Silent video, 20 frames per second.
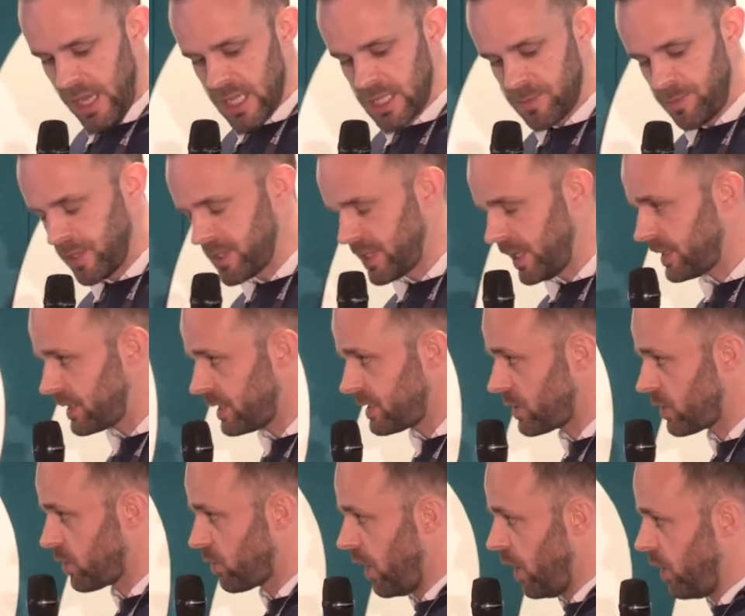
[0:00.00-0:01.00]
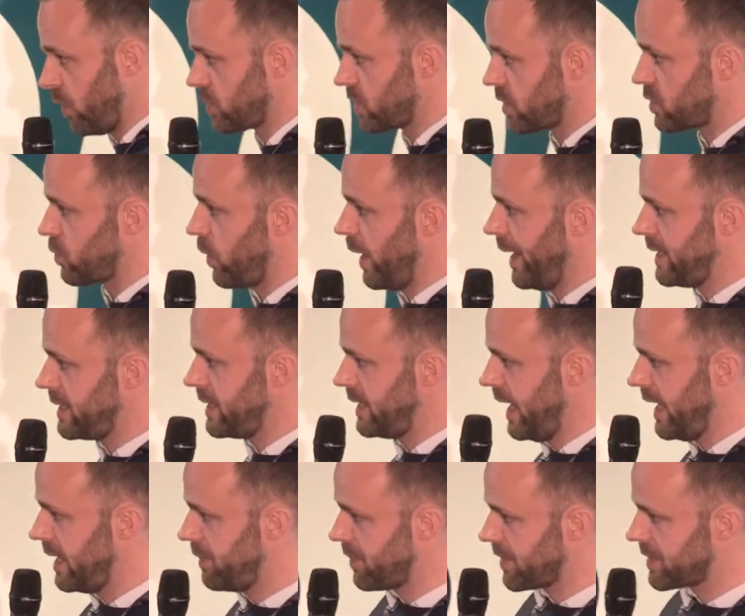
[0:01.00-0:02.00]
It's predicted to grow to
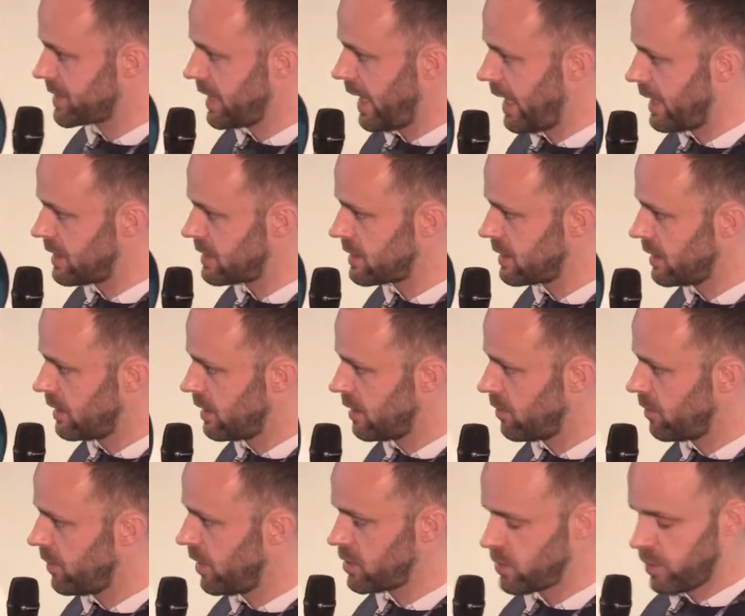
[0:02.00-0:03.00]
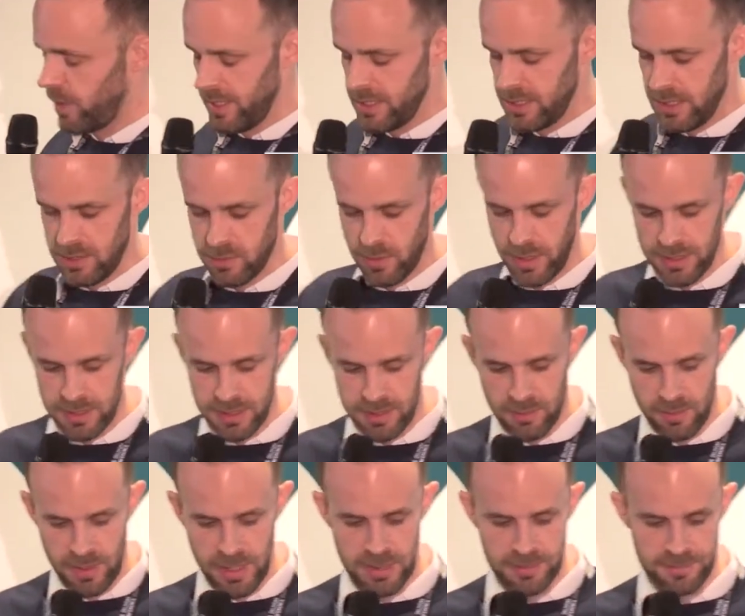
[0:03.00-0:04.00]
28% by
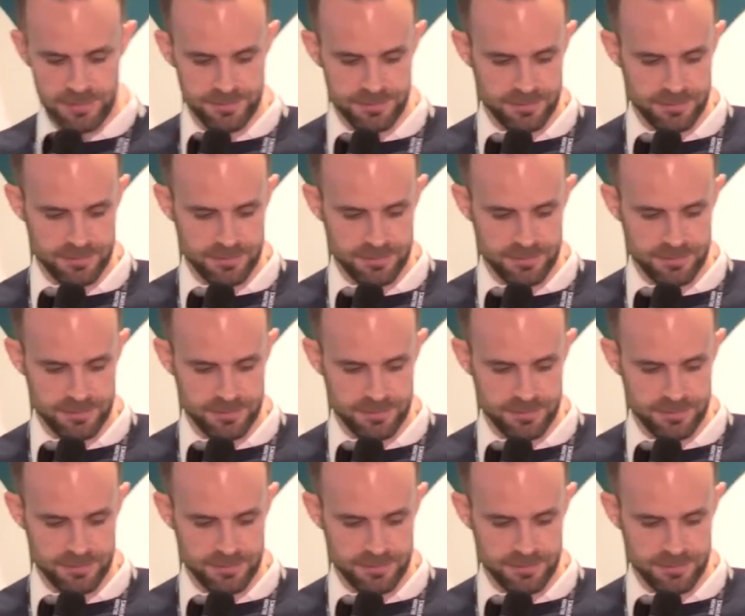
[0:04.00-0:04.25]
2023.